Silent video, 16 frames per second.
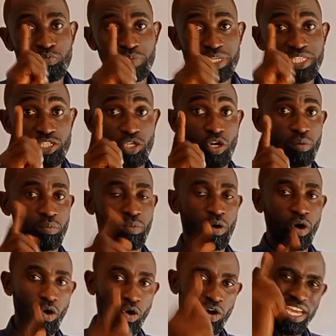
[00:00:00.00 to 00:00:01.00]
medium
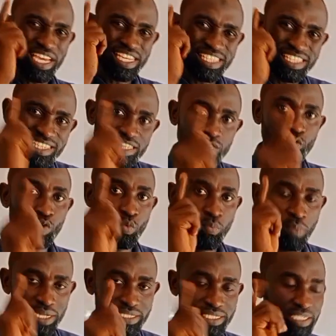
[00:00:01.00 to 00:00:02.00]
or a single
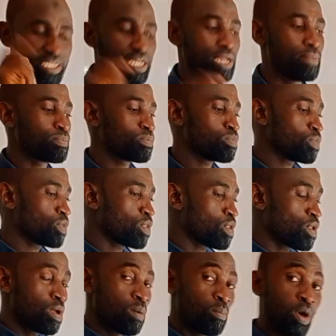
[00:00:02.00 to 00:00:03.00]
material.
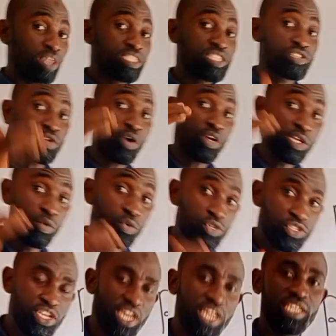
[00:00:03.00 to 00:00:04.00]
But the story
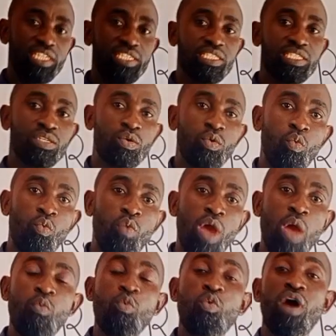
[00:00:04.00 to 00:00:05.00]
will change
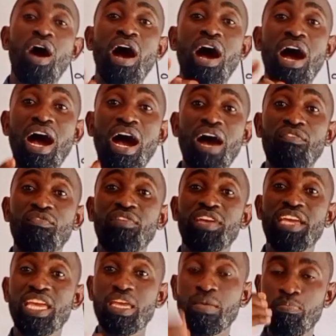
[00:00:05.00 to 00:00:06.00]
when we
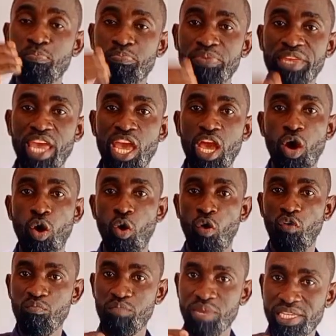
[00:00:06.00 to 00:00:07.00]
have a pair
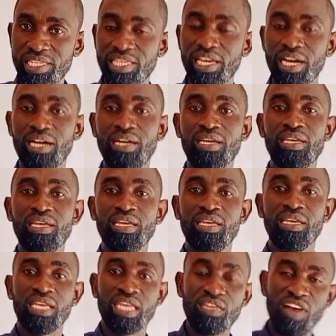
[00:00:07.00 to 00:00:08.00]
of media.
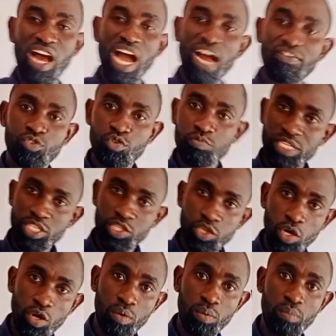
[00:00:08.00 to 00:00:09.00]
If I have two
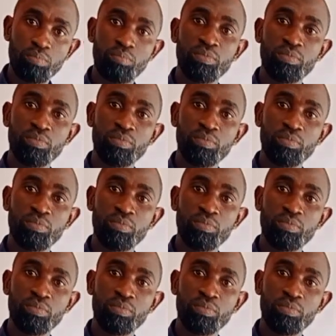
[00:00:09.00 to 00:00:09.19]
medium,